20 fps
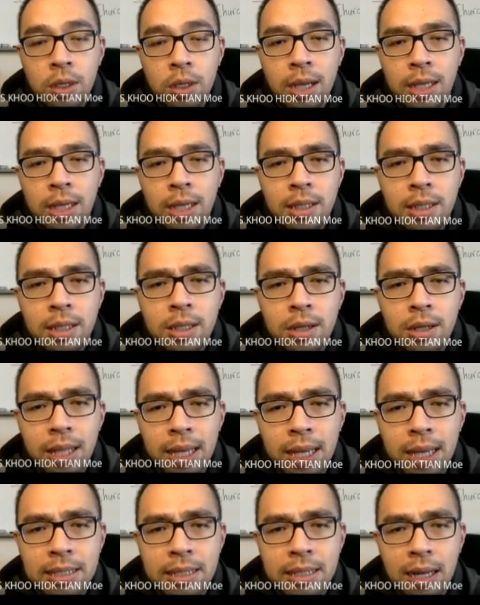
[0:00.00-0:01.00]
Actually, not
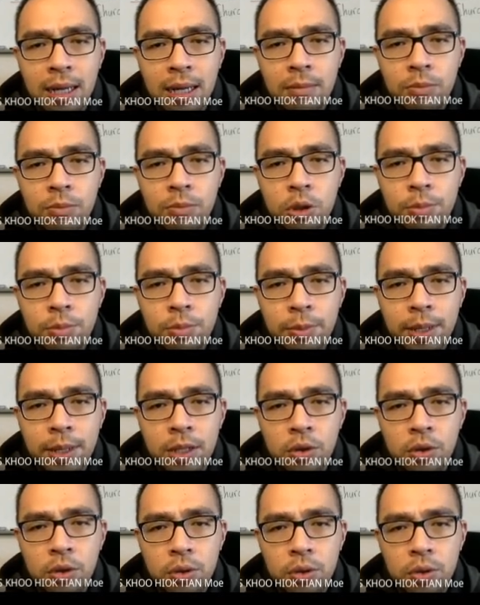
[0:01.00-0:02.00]
S lah. Most people
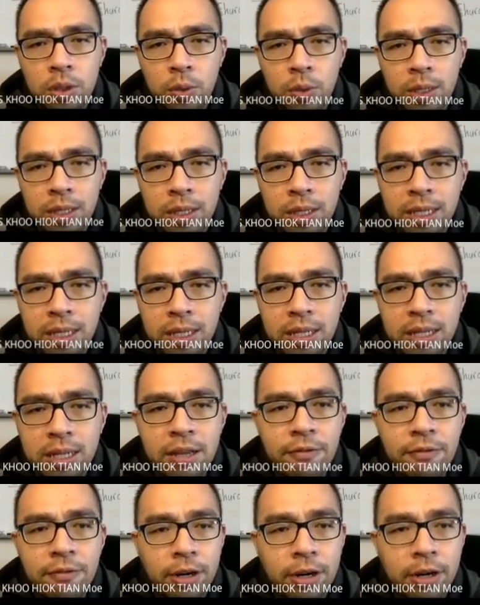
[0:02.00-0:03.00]
like to use the word D
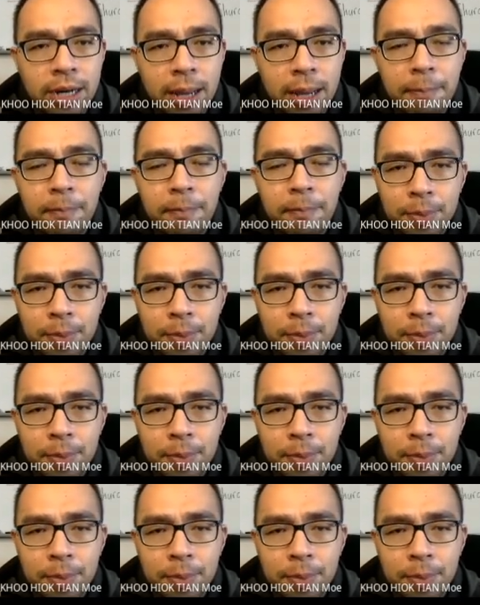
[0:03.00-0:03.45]
for depth,